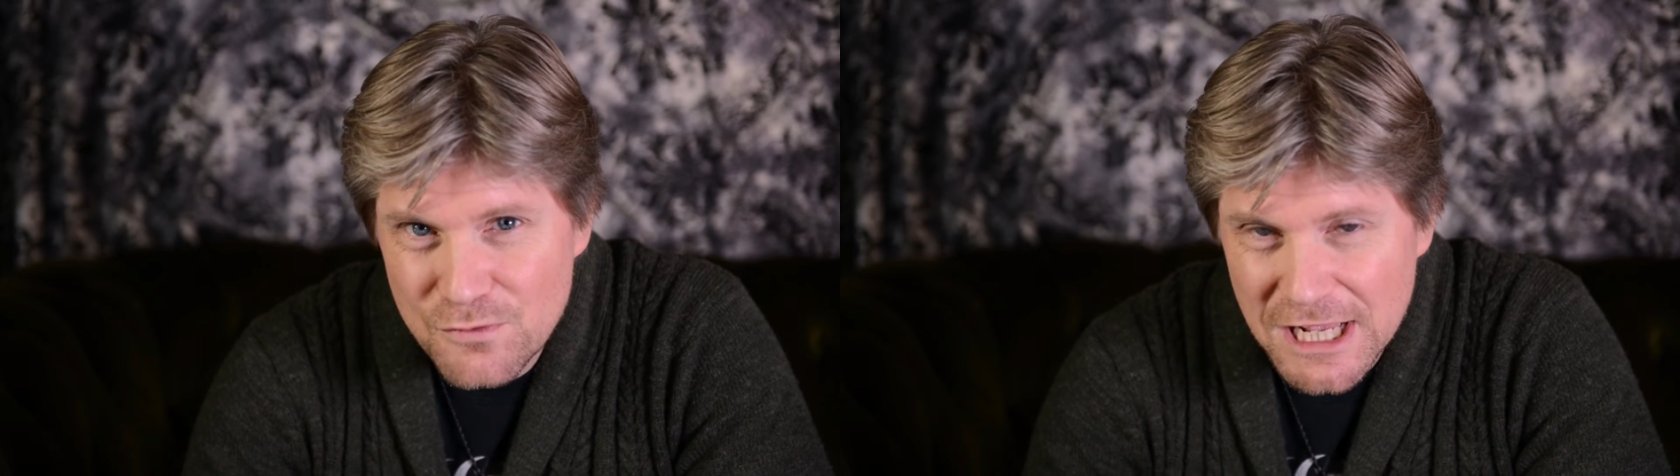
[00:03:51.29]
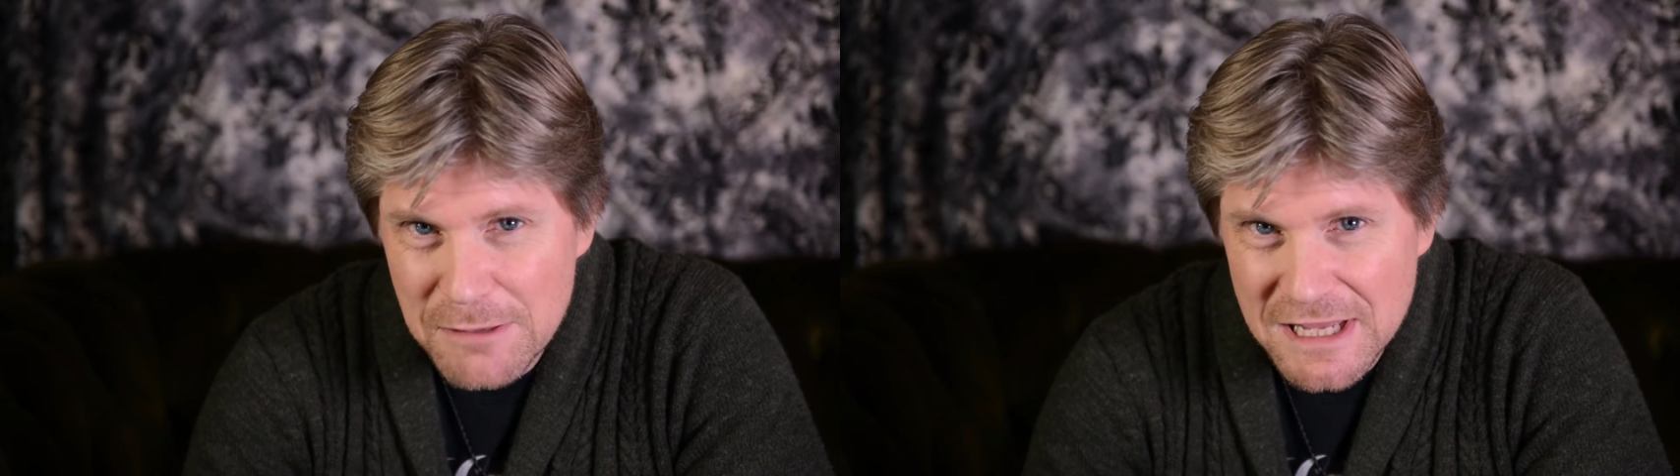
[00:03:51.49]

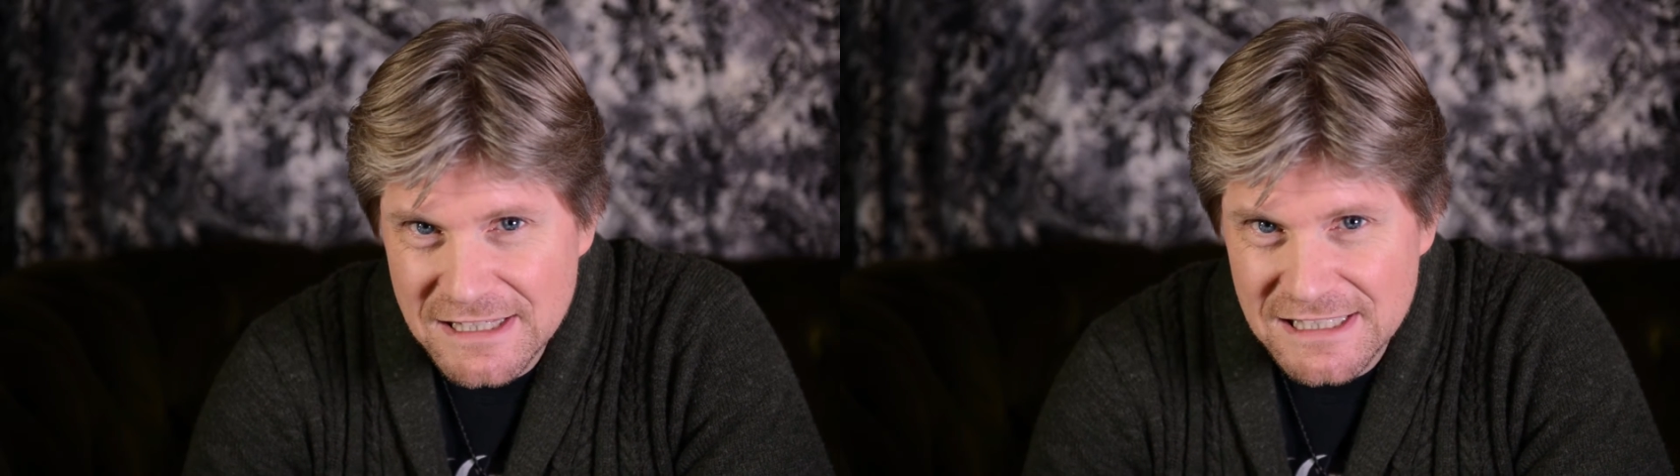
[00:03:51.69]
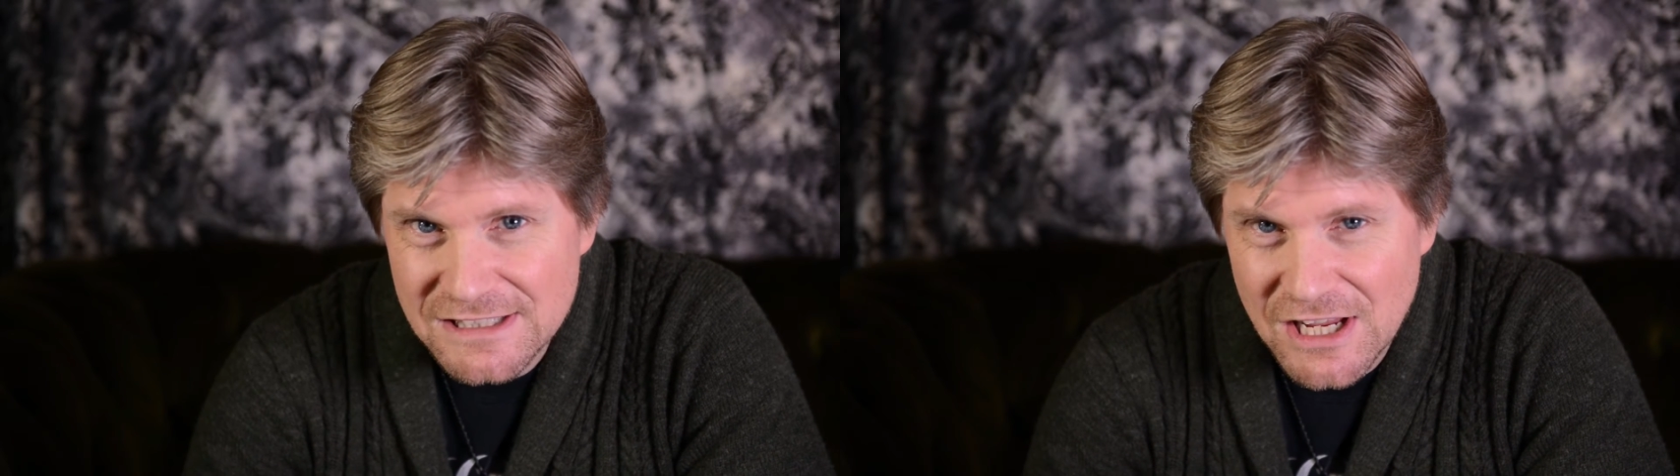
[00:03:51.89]

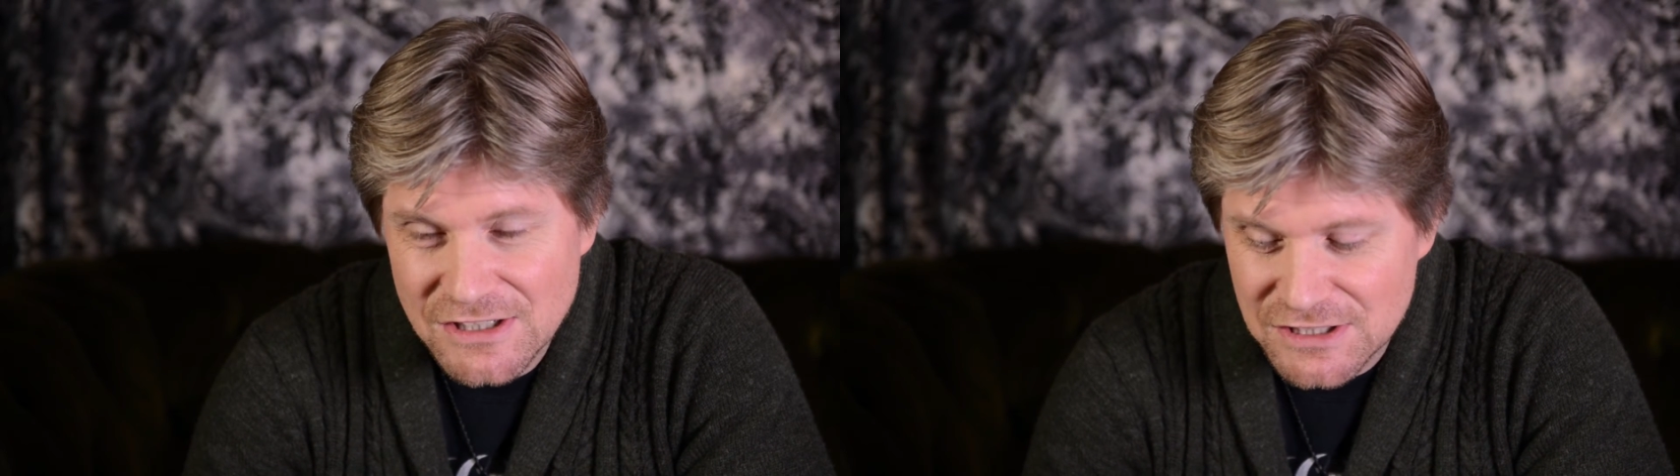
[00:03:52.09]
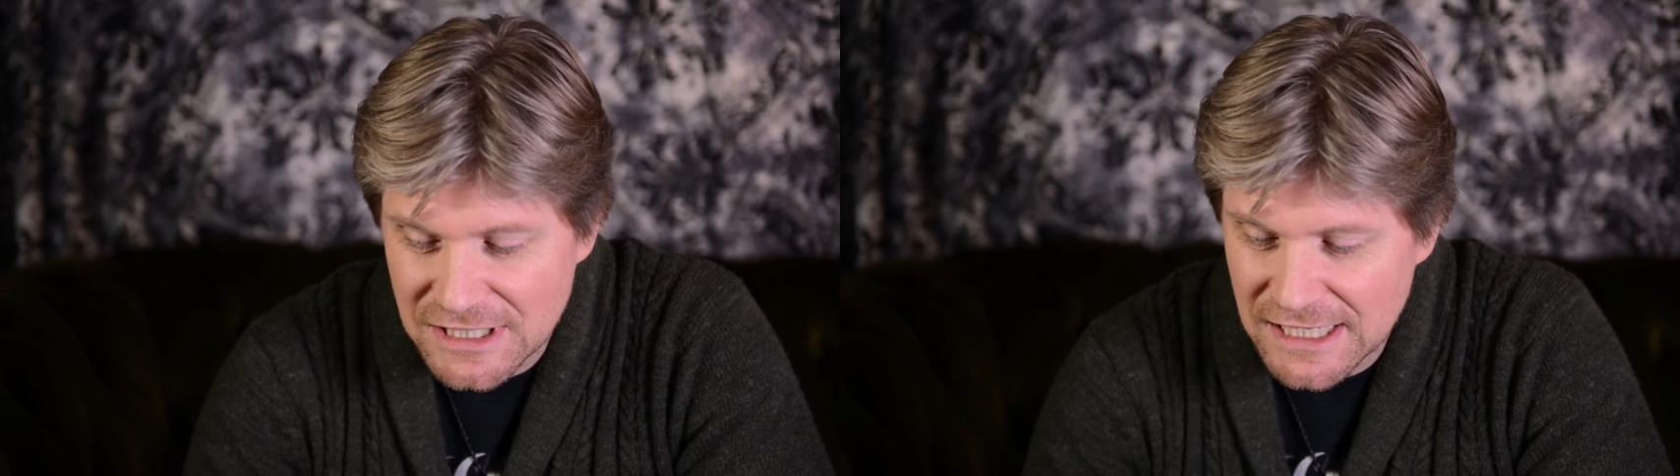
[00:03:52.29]
recommend these
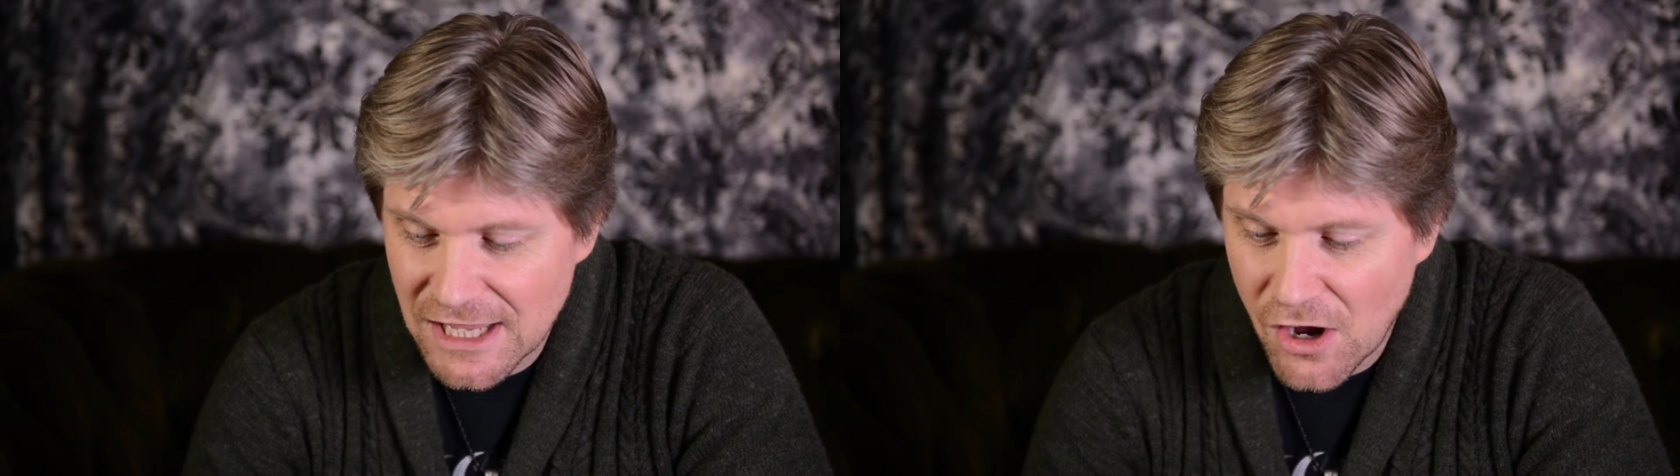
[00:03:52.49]
actually.